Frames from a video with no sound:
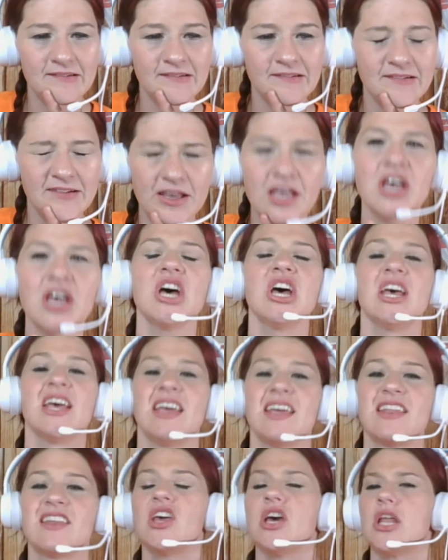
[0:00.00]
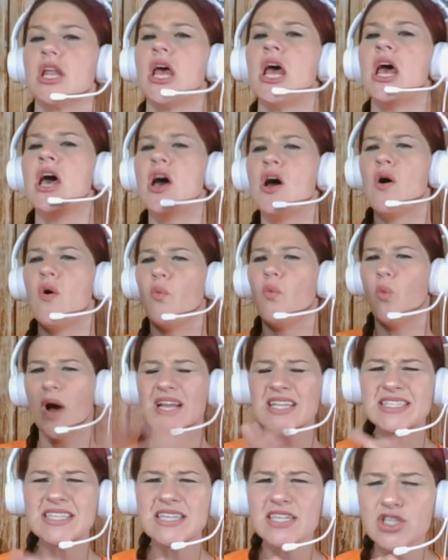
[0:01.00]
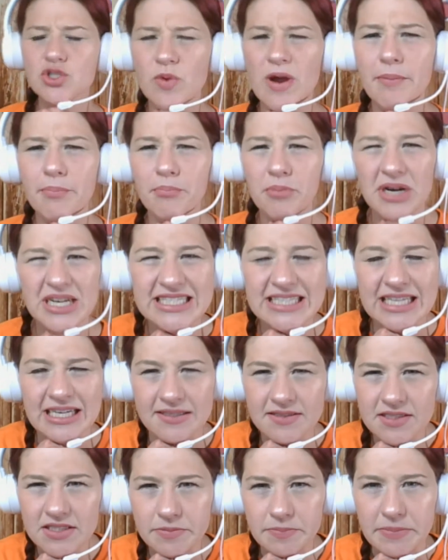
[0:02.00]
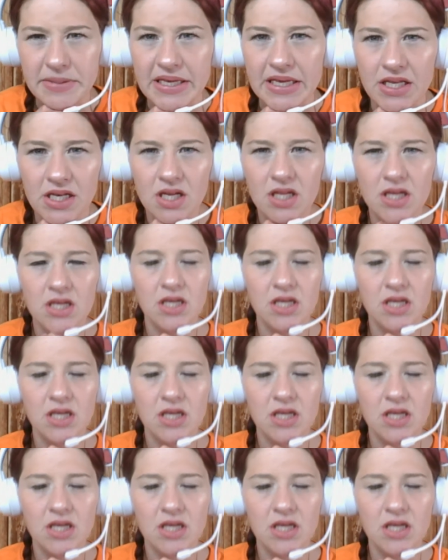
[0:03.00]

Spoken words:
Good, good. What does represents mean?